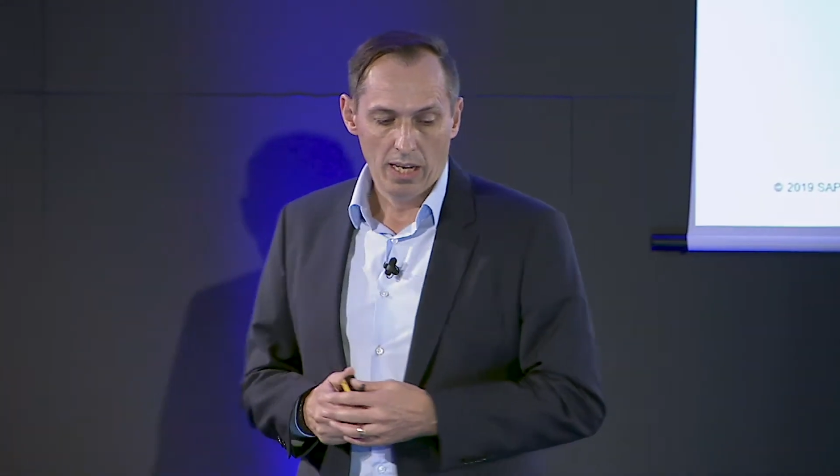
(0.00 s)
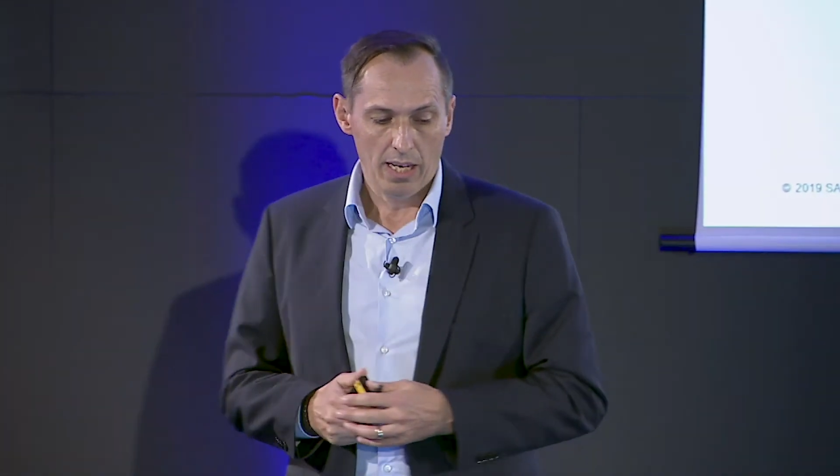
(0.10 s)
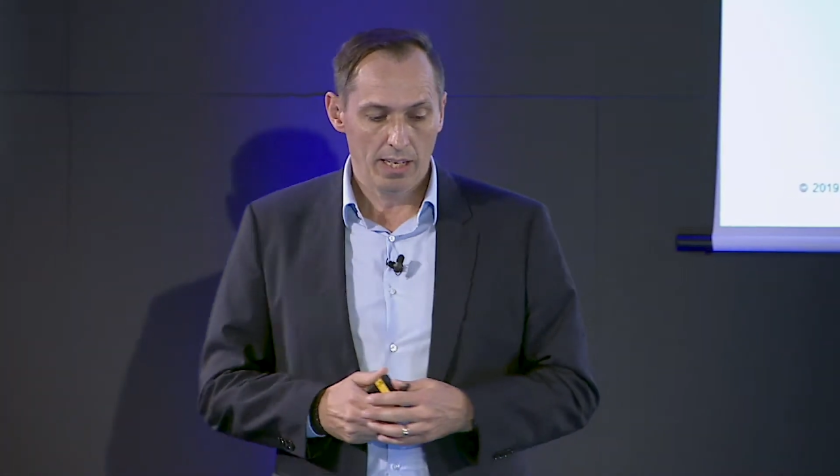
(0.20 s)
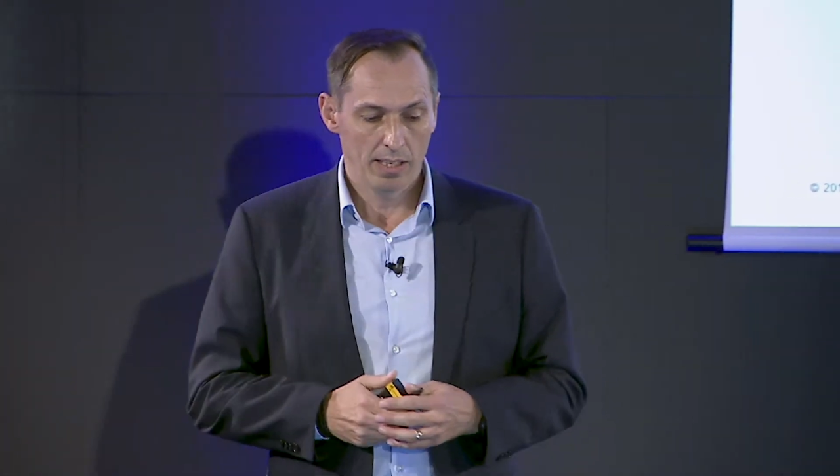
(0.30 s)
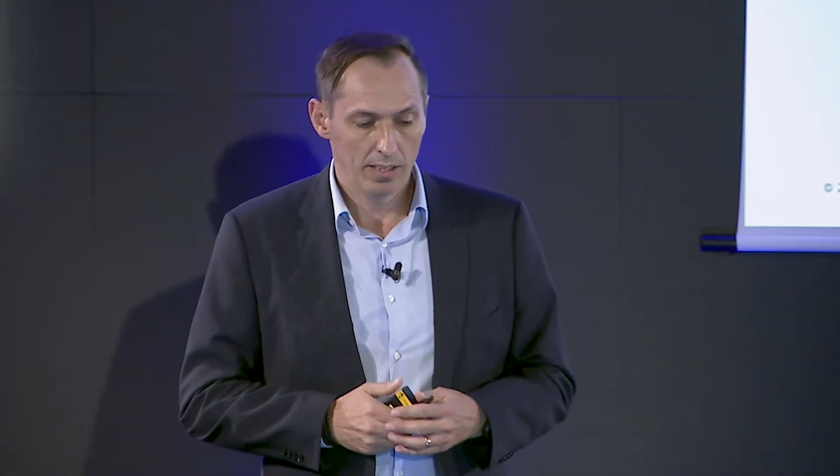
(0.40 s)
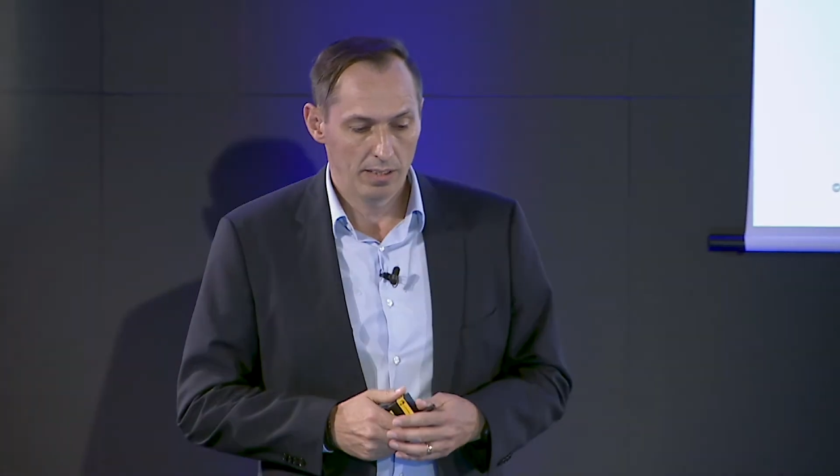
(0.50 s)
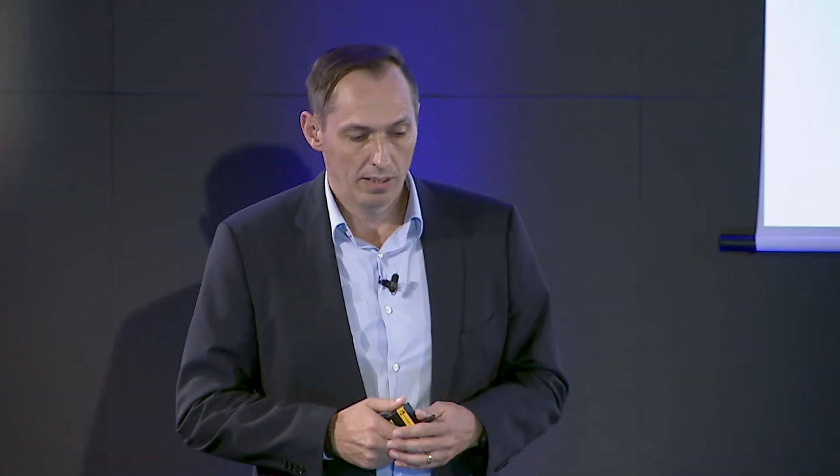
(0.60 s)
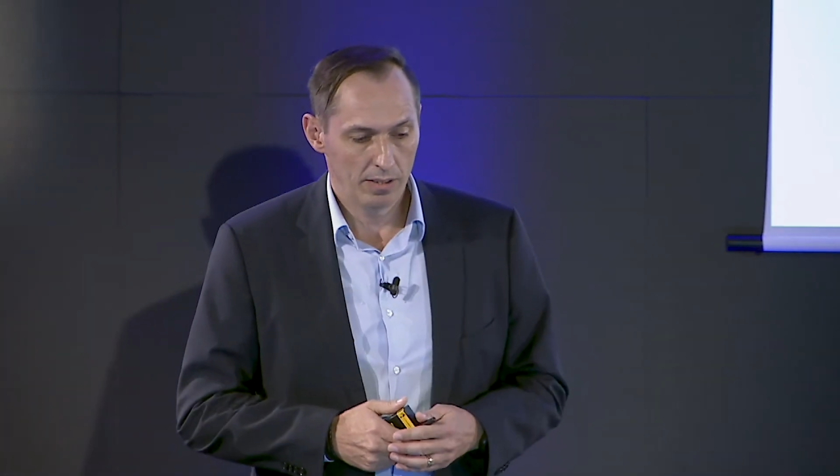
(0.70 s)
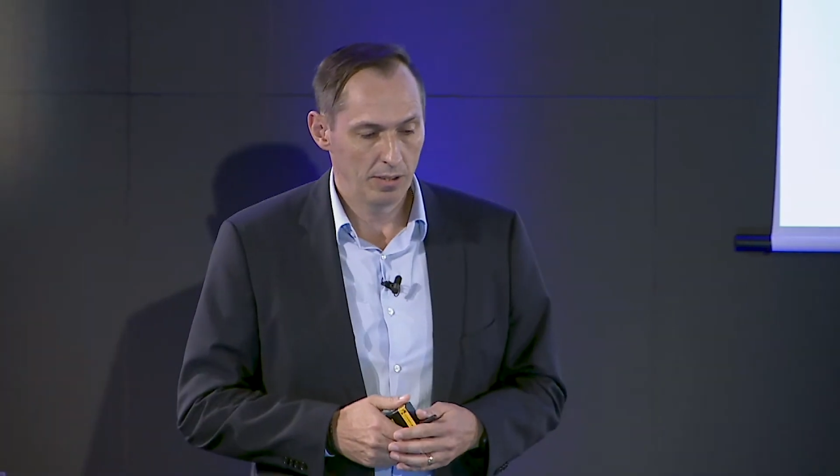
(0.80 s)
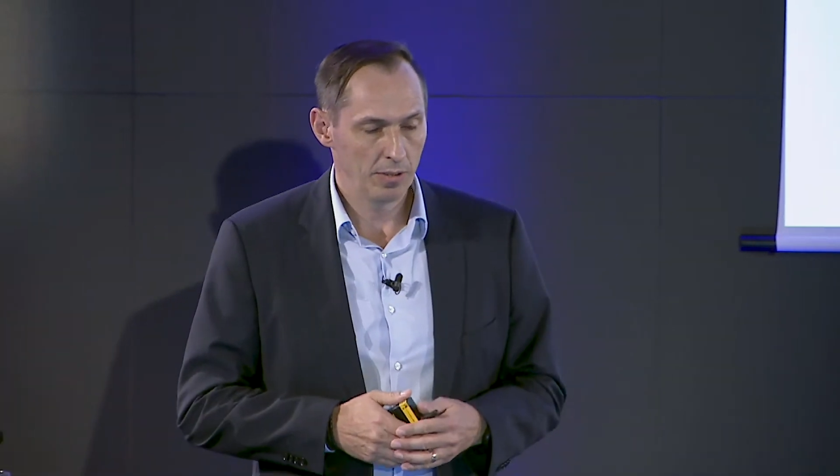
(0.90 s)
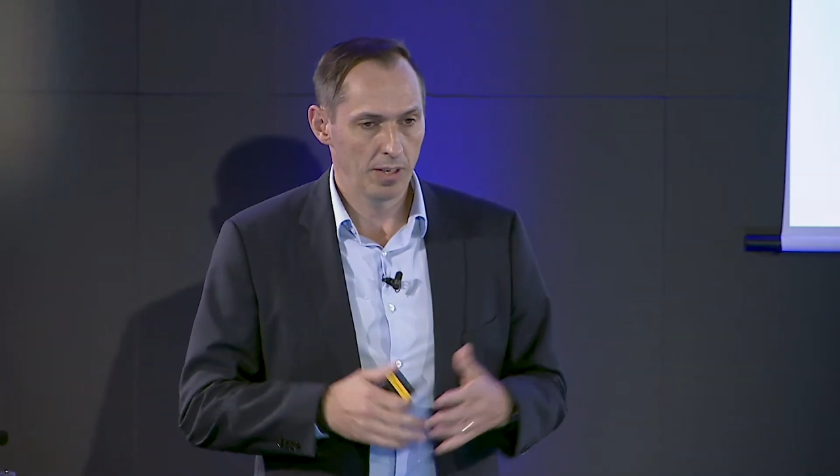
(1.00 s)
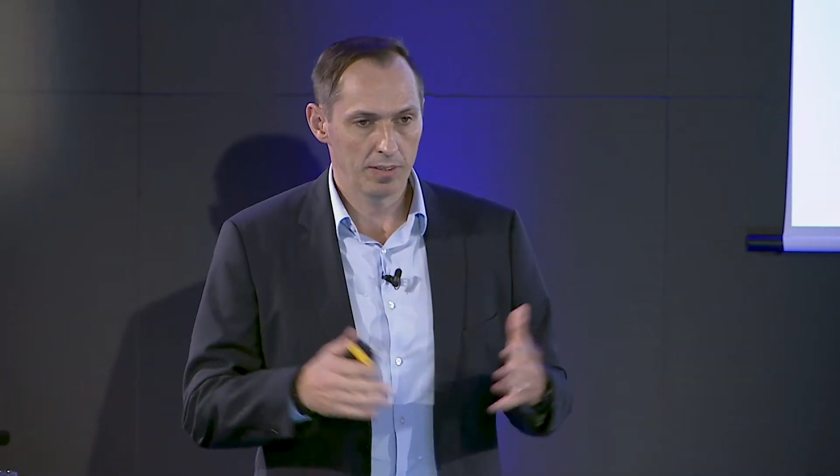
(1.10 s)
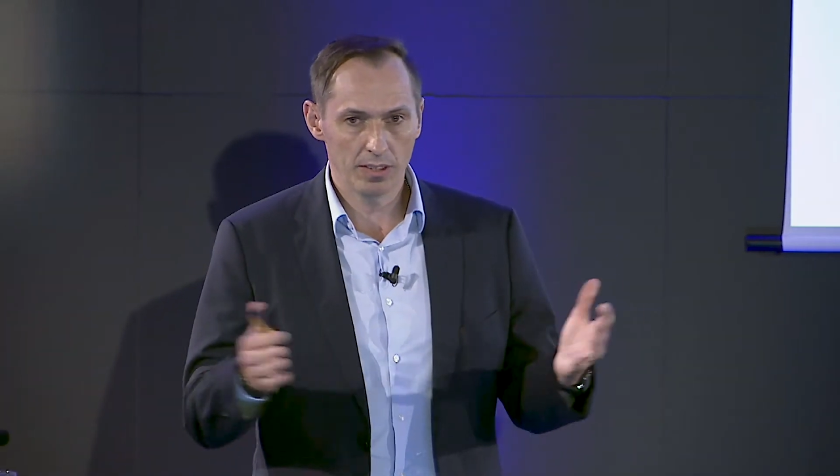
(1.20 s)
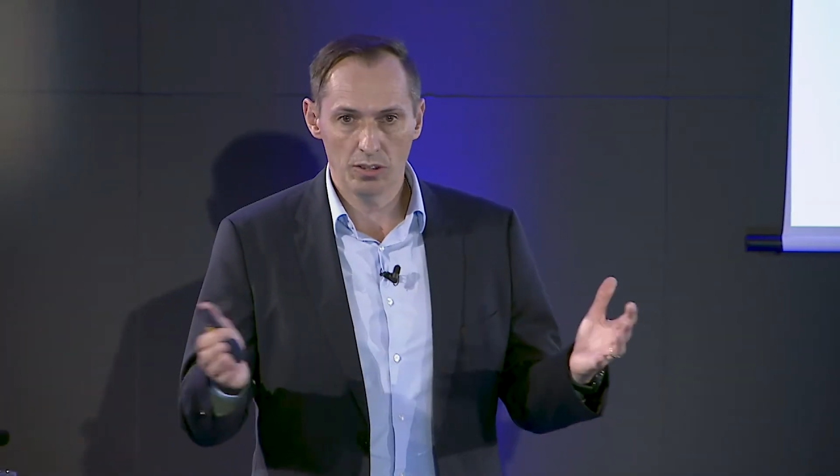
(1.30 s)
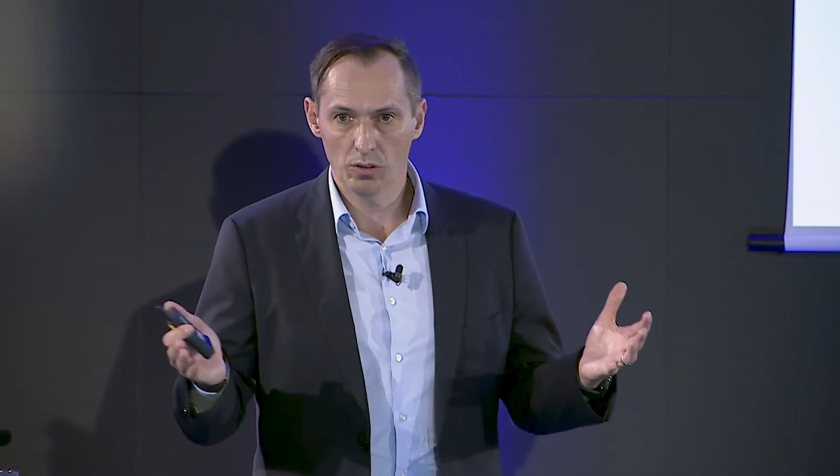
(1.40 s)
And I
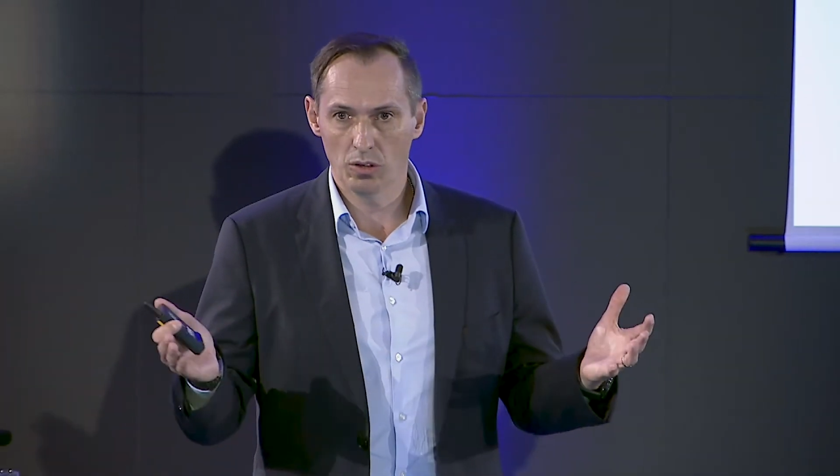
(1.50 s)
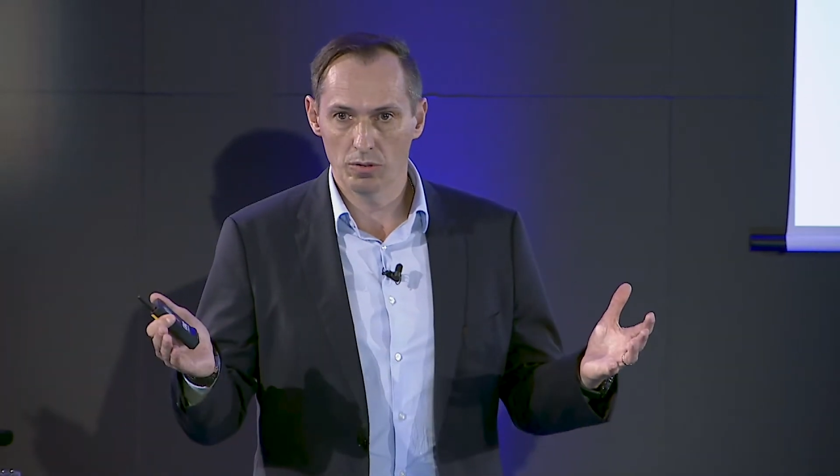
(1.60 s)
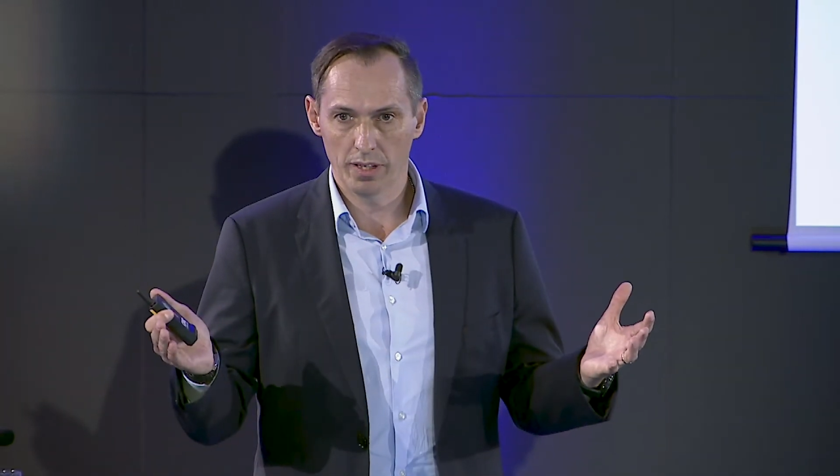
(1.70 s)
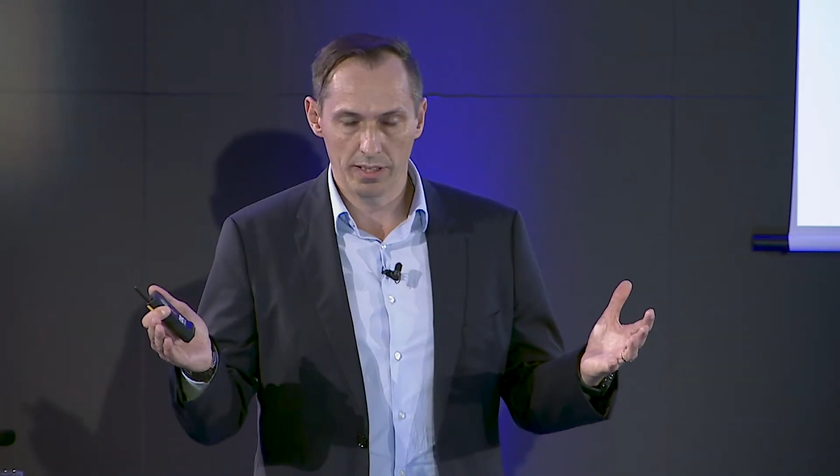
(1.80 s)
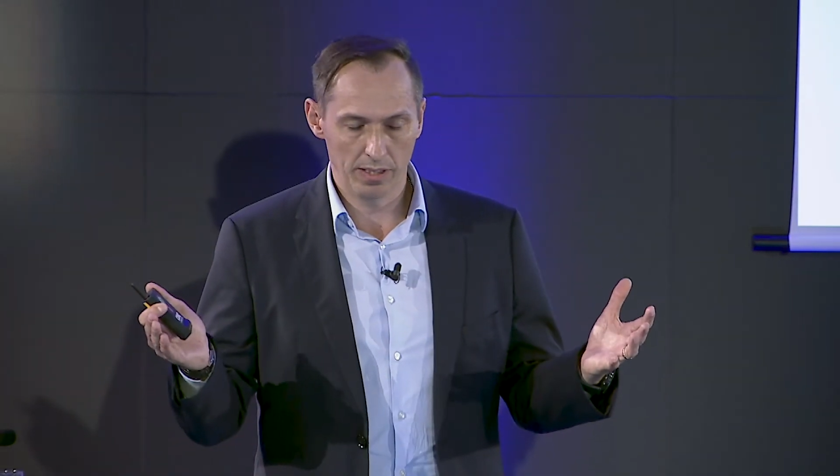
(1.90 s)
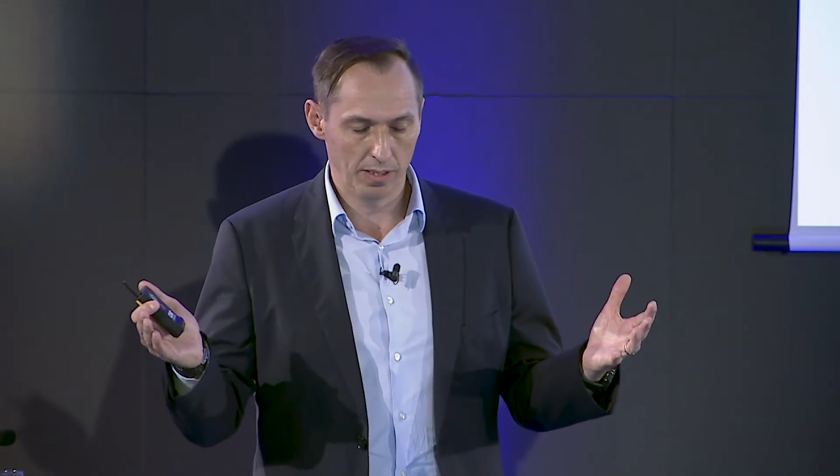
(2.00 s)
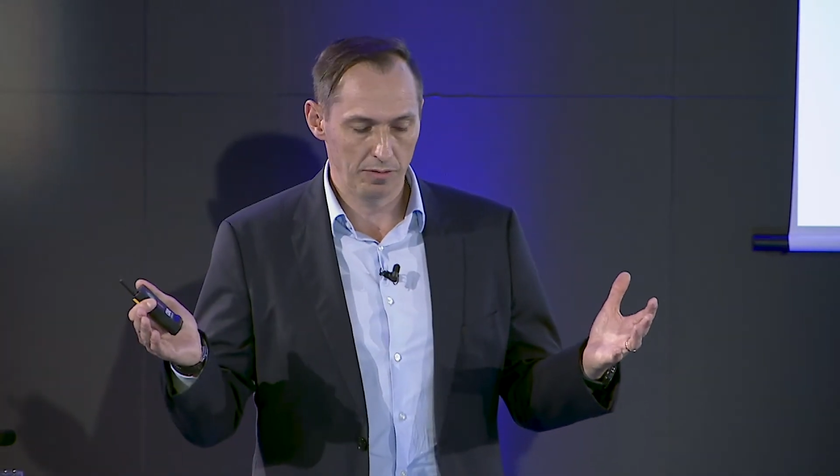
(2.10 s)
think you already have